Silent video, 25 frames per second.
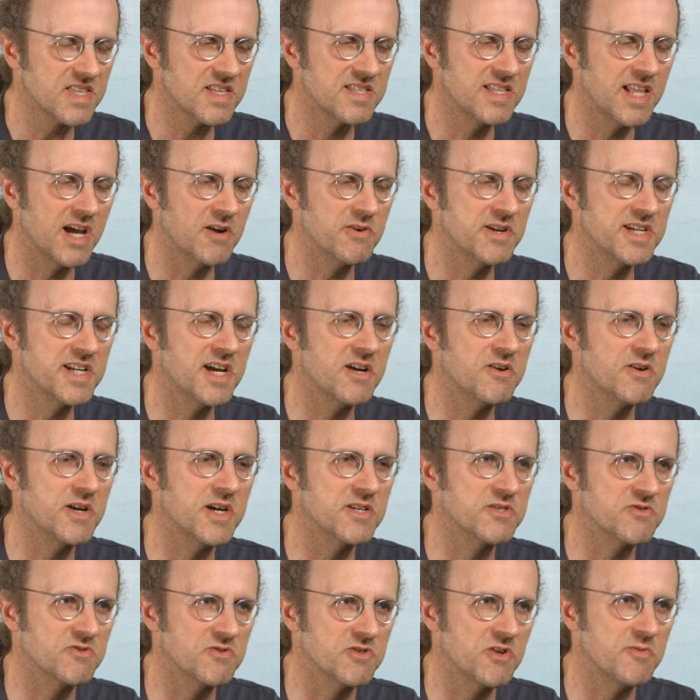Now, in our
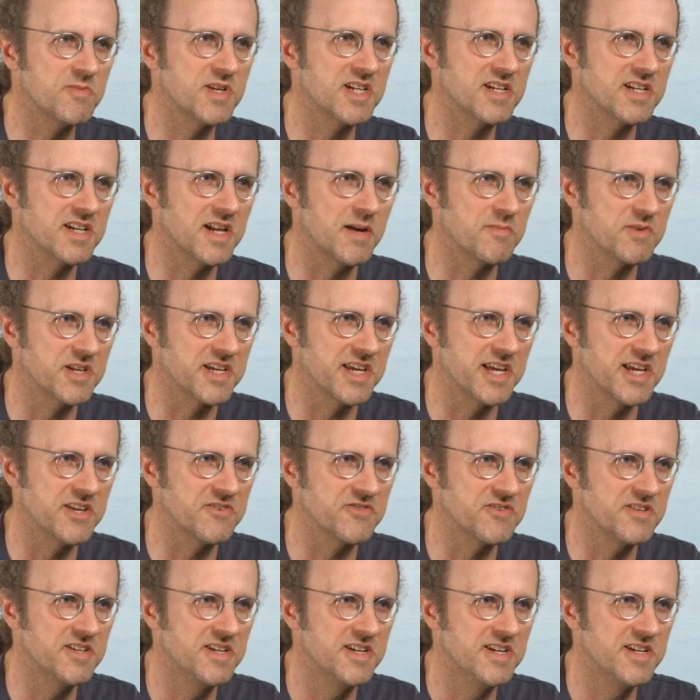astronomical
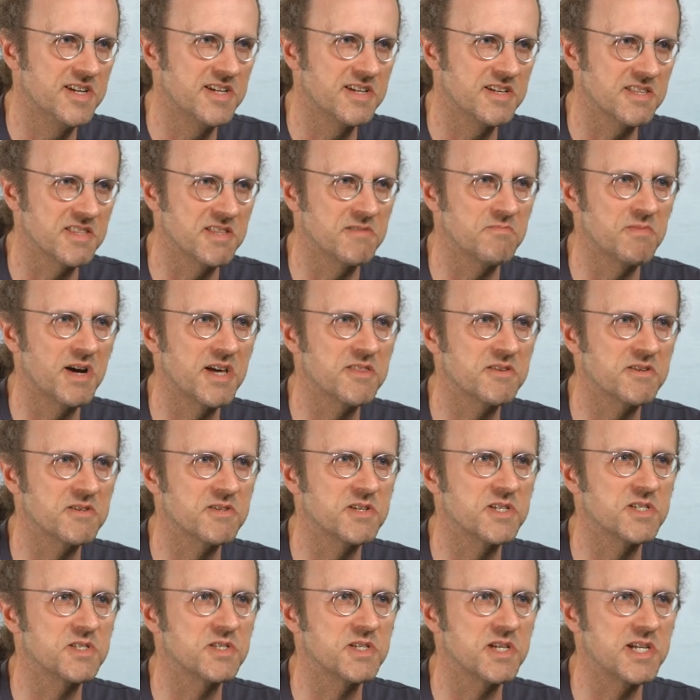application, the mother
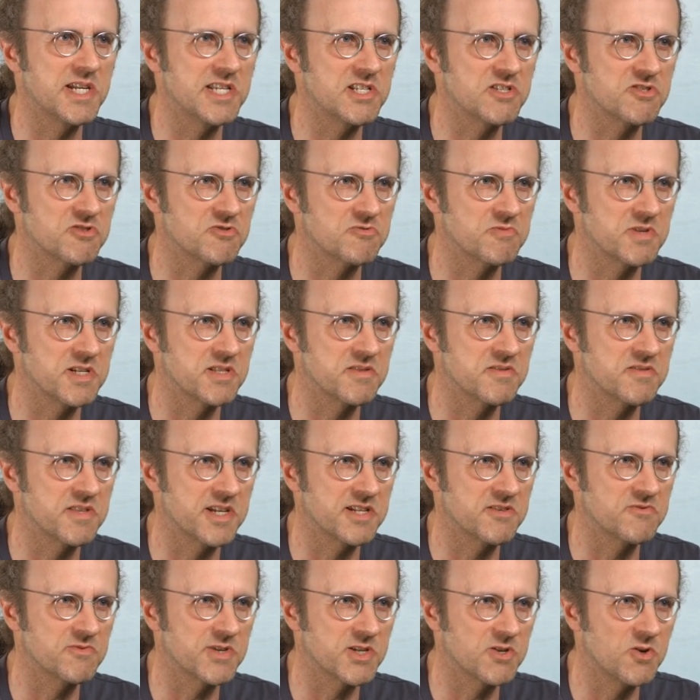is the instrument
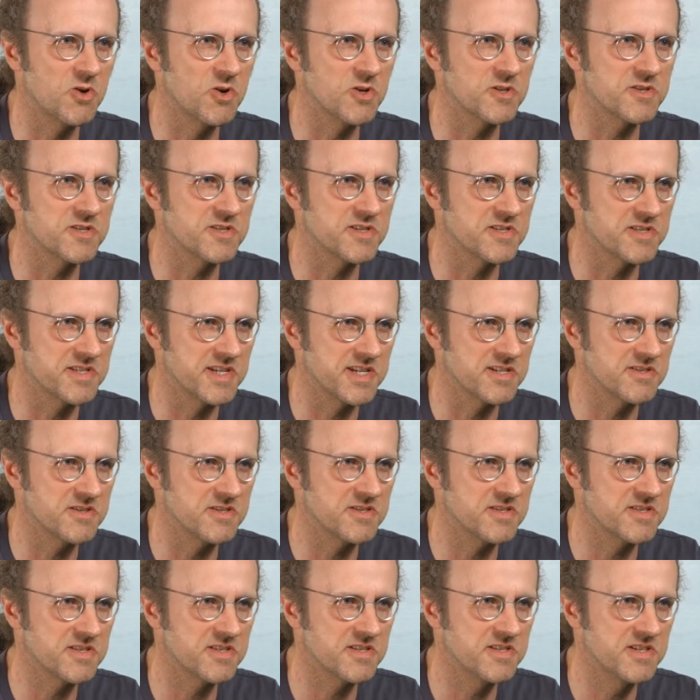that records the
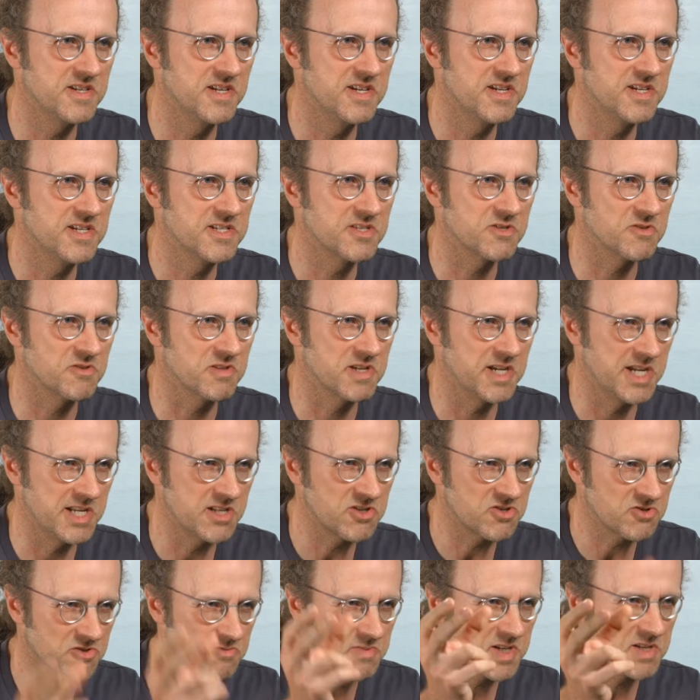signals. So the
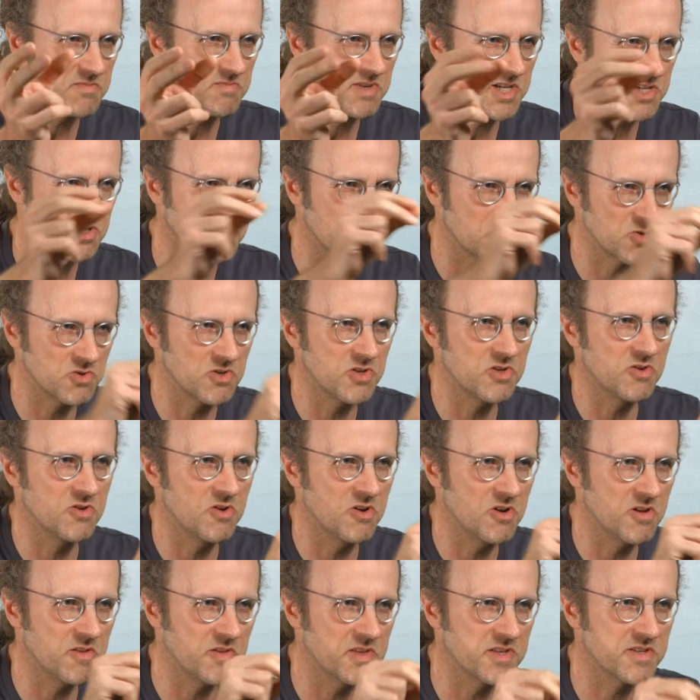instrument makes sure
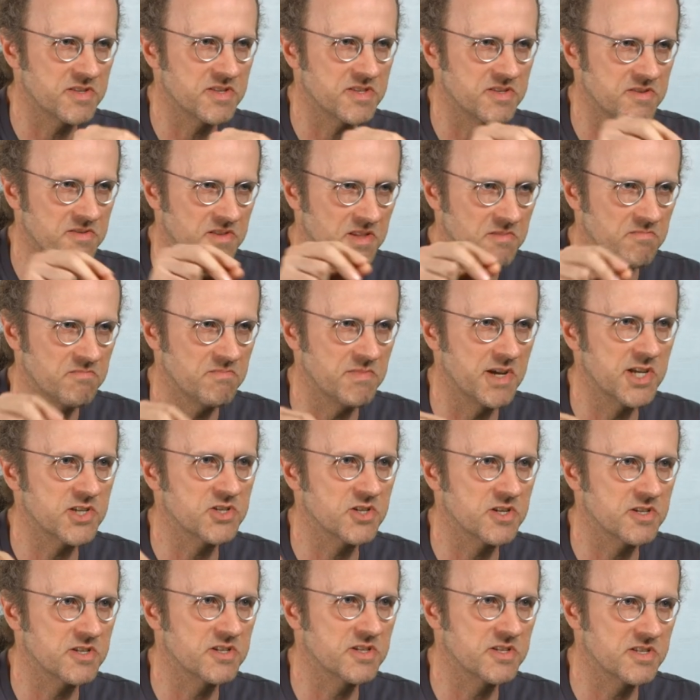all this, the
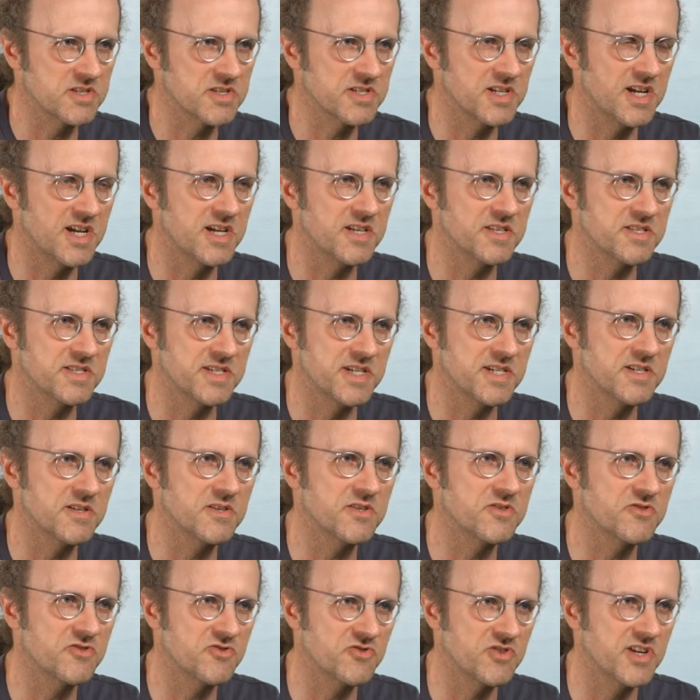measured star
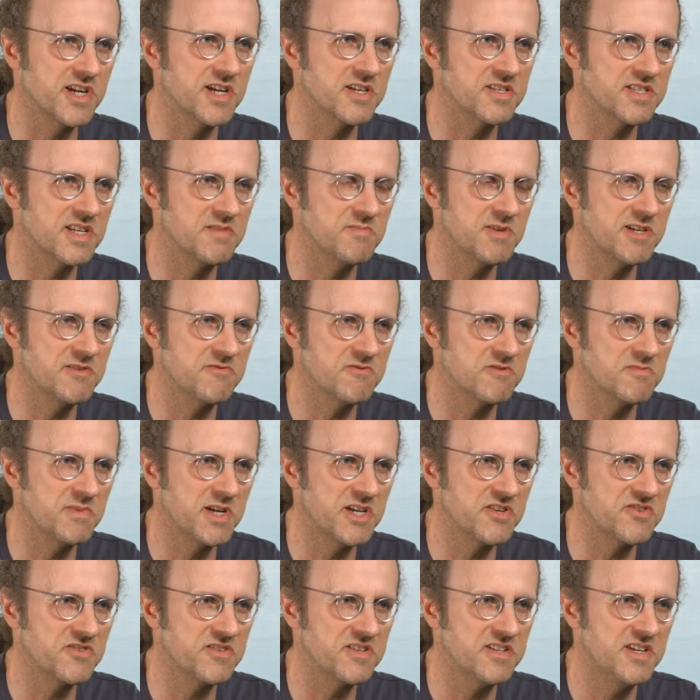signals share some
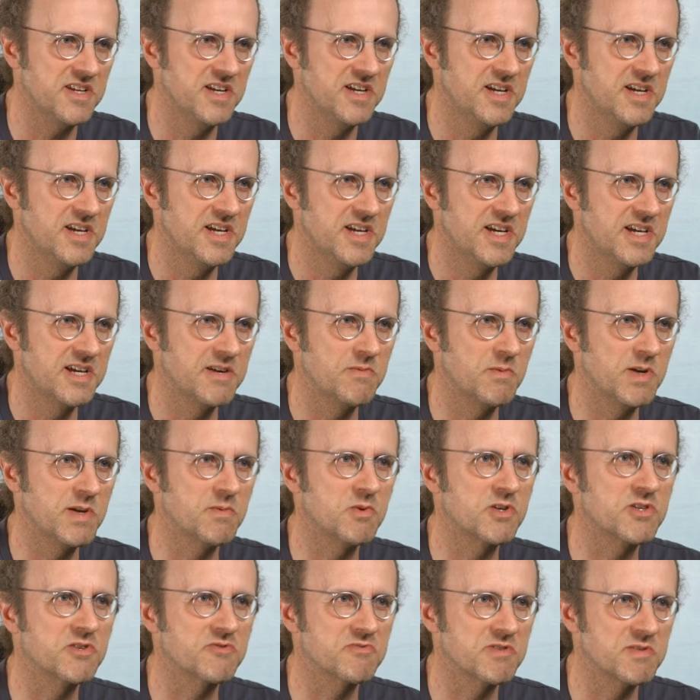information. We
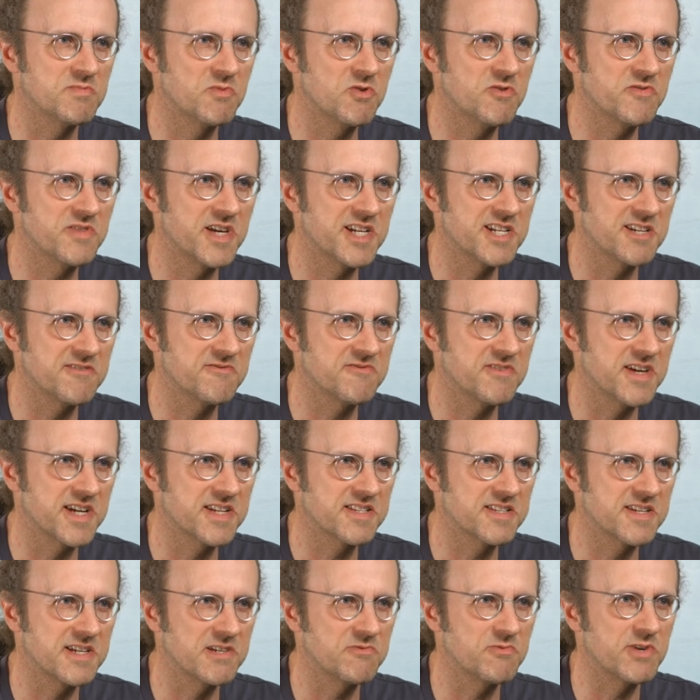want to remove that
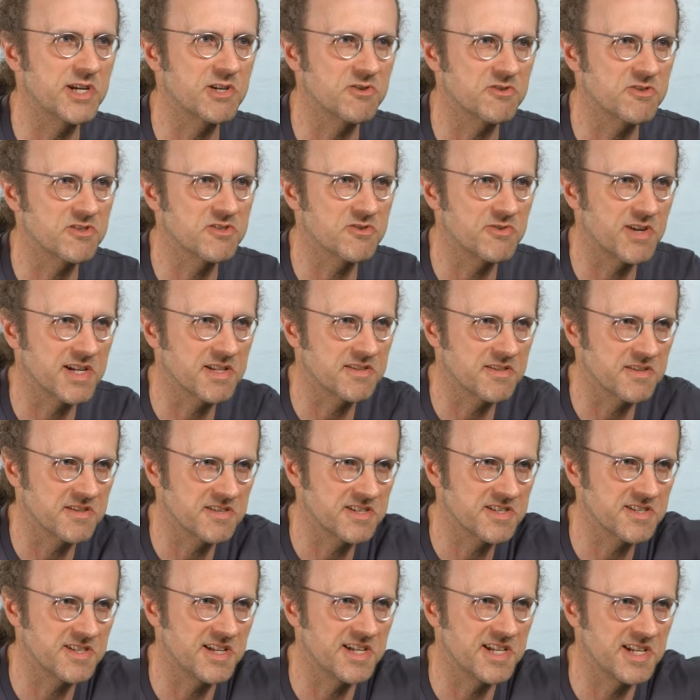effect and reconstruct the
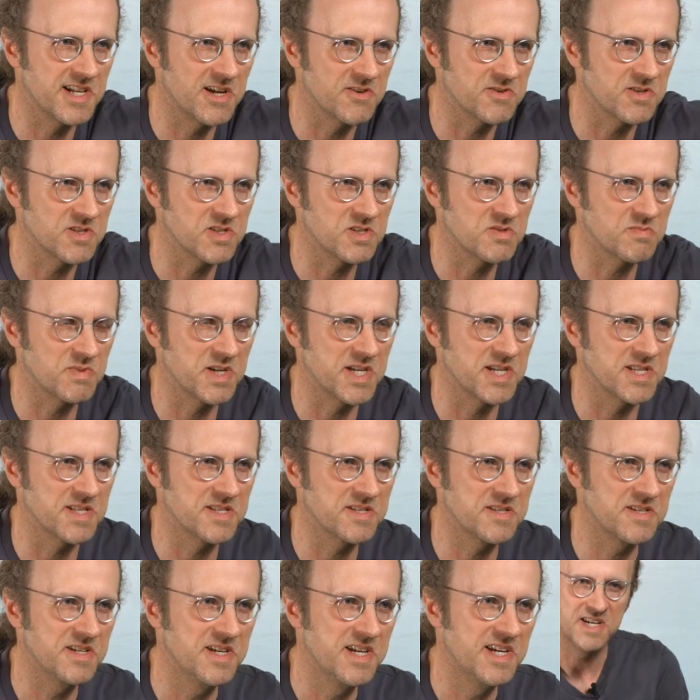star out in space.